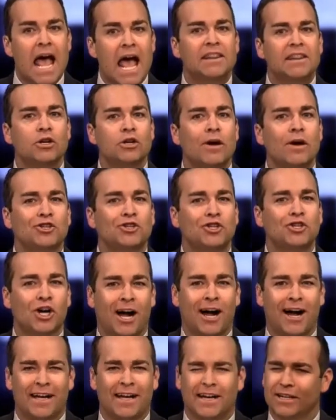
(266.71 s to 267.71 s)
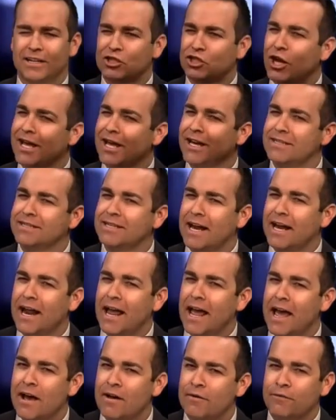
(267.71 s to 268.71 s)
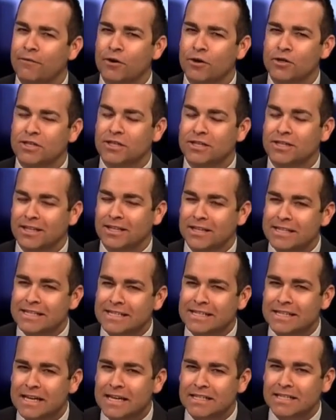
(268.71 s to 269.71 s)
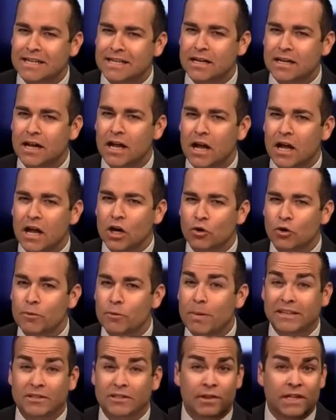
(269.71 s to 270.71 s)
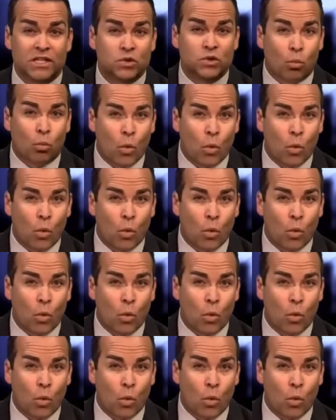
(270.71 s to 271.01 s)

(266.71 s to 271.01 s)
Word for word: And then you have China. China is that ever consistent group out there that's